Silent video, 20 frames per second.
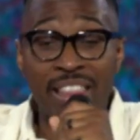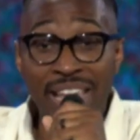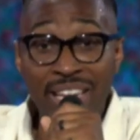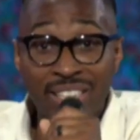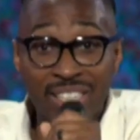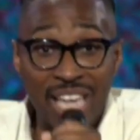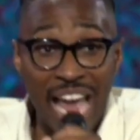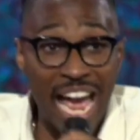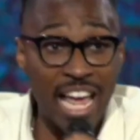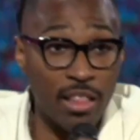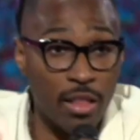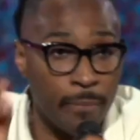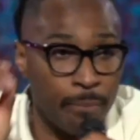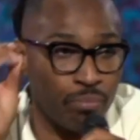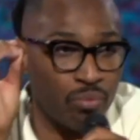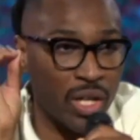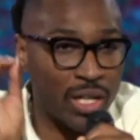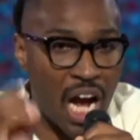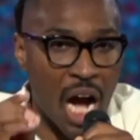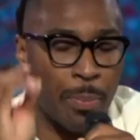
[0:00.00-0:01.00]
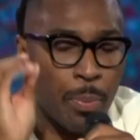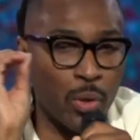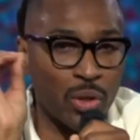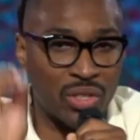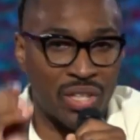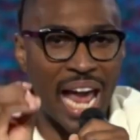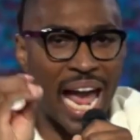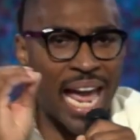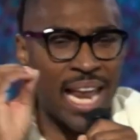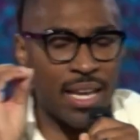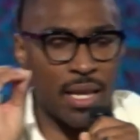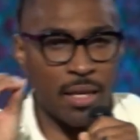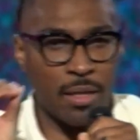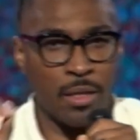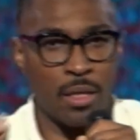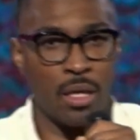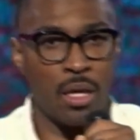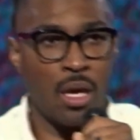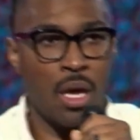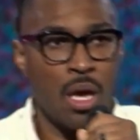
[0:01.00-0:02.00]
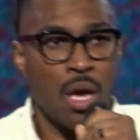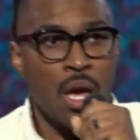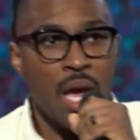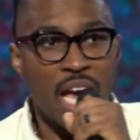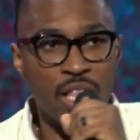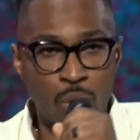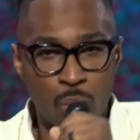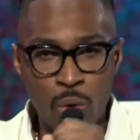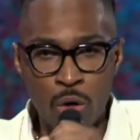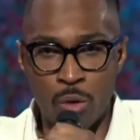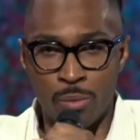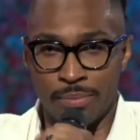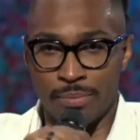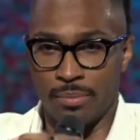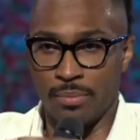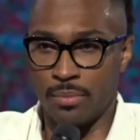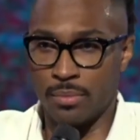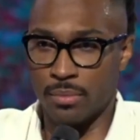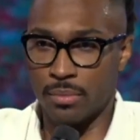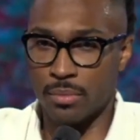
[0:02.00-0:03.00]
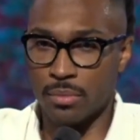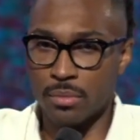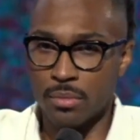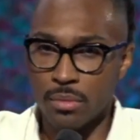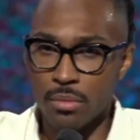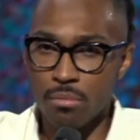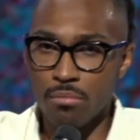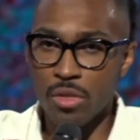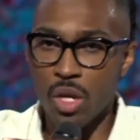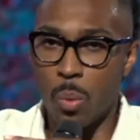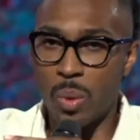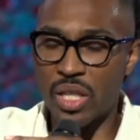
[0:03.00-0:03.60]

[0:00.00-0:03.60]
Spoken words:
the couple sat in the room with